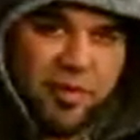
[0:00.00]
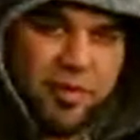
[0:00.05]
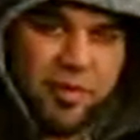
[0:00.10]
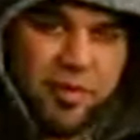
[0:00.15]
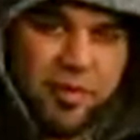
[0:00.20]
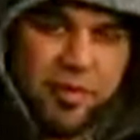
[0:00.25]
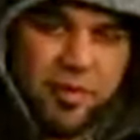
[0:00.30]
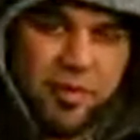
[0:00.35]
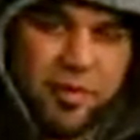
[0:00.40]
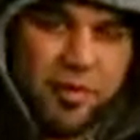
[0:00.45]

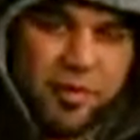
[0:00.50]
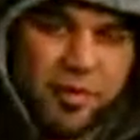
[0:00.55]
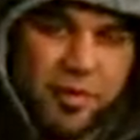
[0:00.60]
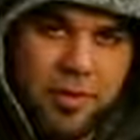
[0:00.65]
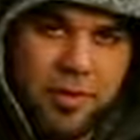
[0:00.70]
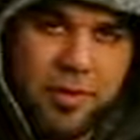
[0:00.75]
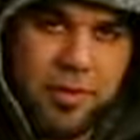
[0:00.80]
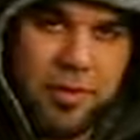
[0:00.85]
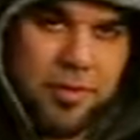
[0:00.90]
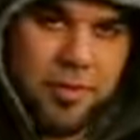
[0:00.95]

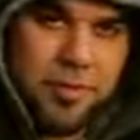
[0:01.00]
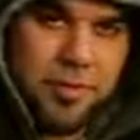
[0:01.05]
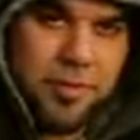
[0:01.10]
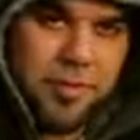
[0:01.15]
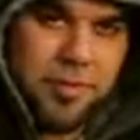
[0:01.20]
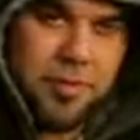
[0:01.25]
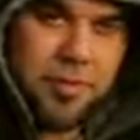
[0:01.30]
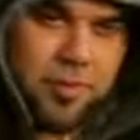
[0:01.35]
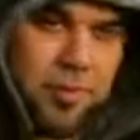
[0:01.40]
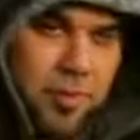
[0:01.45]

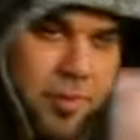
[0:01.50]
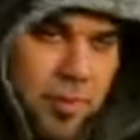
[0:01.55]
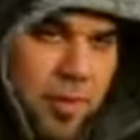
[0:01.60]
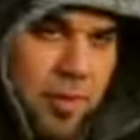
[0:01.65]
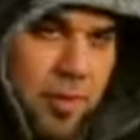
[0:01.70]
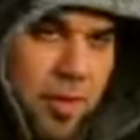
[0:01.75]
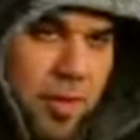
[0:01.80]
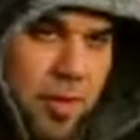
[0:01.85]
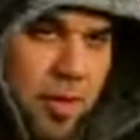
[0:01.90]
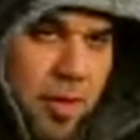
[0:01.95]

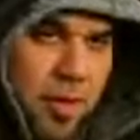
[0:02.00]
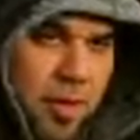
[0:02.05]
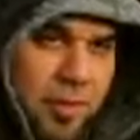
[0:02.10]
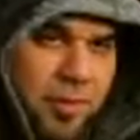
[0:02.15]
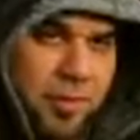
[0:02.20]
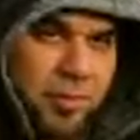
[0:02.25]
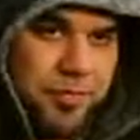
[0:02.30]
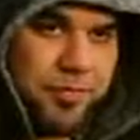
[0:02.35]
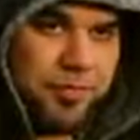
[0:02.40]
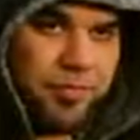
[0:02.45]

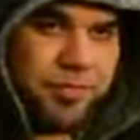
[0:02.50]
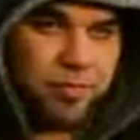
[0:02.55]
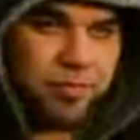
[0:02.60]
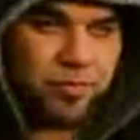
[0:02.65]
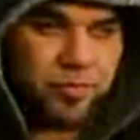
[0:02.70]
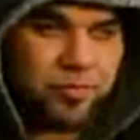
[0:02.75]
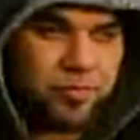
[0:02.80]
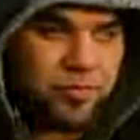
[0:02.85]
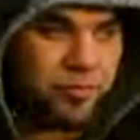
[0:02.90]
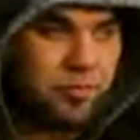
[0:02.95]

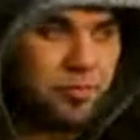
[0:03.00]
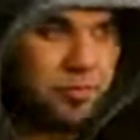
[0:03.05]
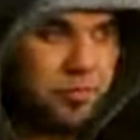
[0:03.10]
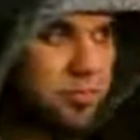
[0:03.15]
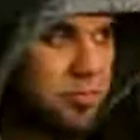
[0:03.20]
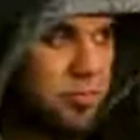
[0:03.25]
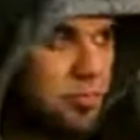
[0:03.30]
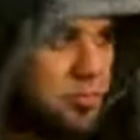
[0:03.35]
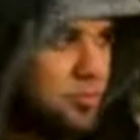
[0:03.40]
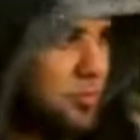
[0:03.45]

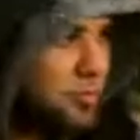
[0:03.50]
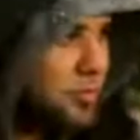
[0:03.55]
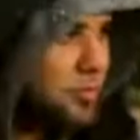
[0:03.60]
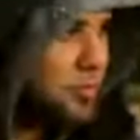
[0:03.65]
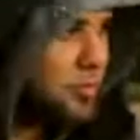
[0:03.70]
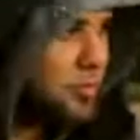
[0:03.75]
The person shown says nothing.